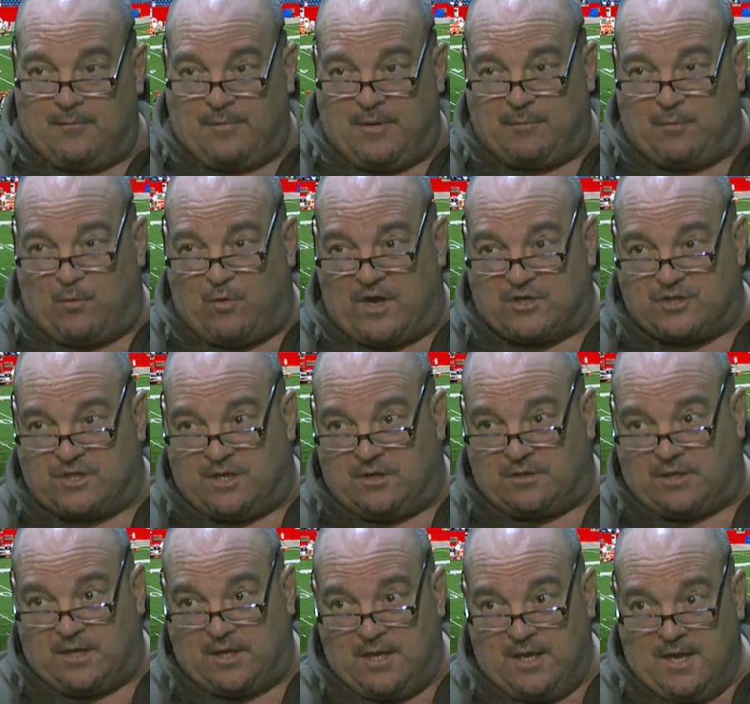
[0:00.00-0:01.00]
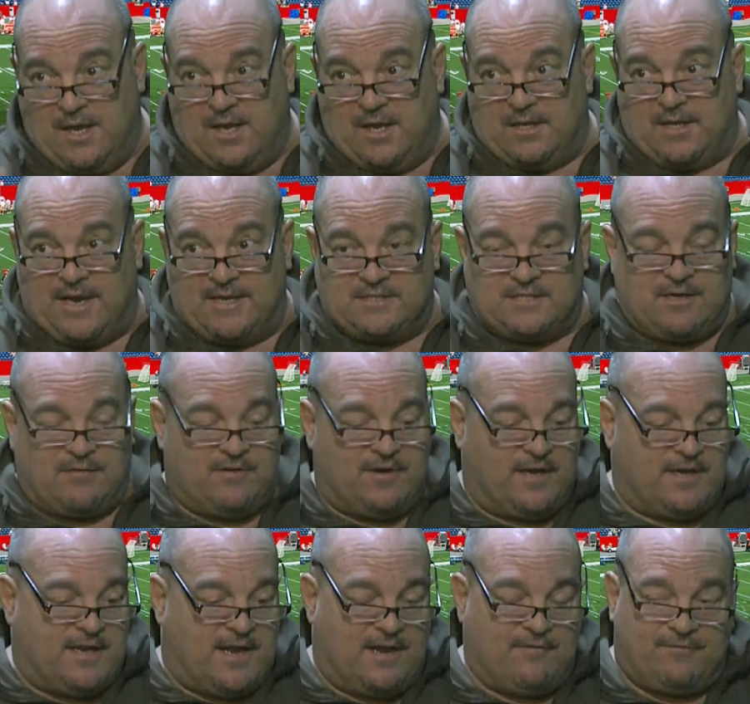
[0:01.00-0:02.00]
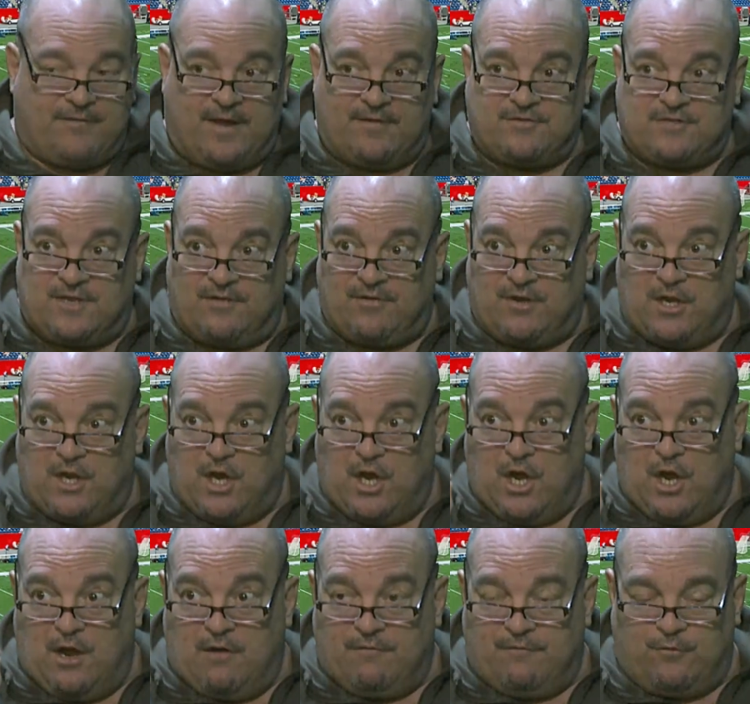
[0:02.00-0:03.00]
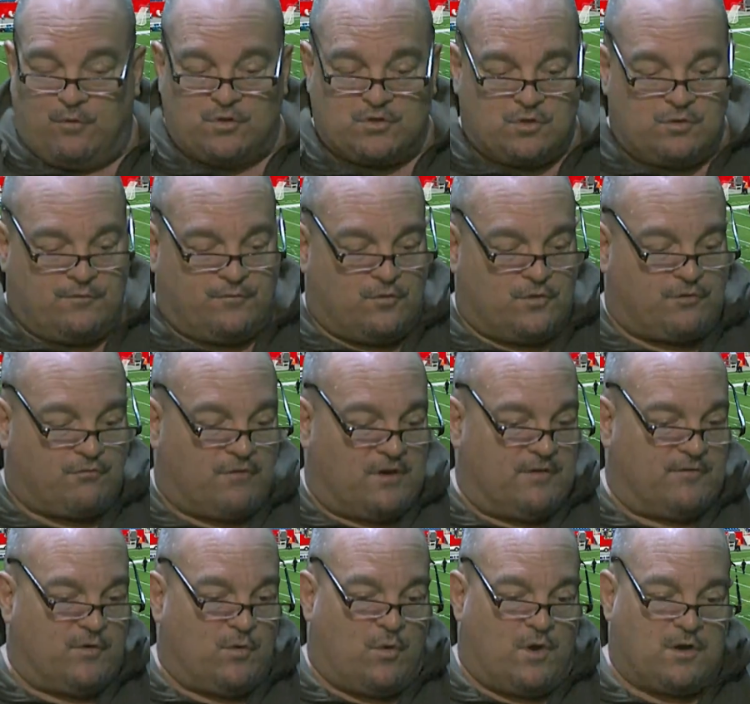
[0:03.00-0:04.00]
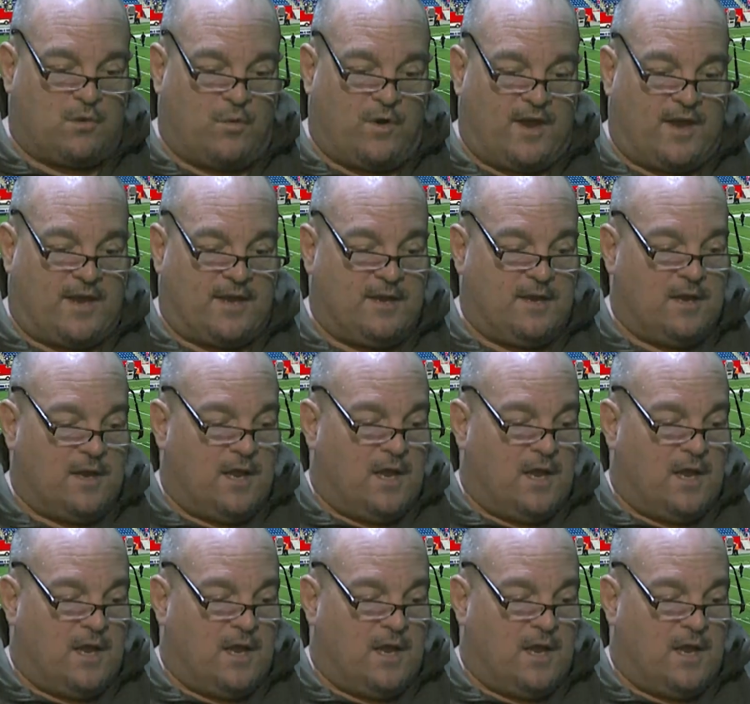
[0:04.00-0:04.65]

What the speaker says: people watching out there. 978-957-4243 if you want to weigh in.